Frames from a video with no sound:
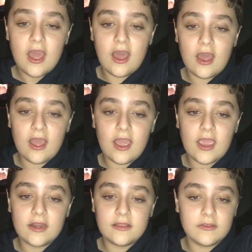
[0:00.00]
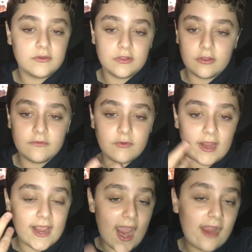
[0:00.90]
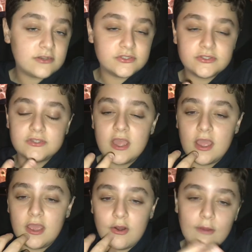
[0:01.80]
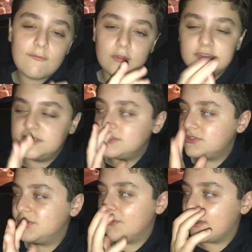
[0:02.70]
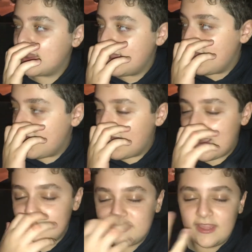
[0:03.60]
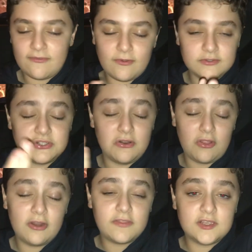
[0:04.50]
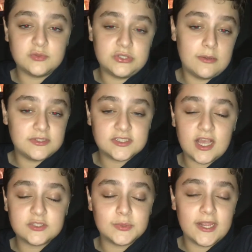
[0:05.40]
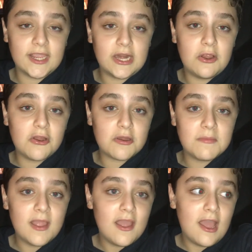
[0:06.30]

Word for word: uh, and there are a lot of great characters, an overall decent story, uh, but they faltered on a lot of things which I will discuss when I get home,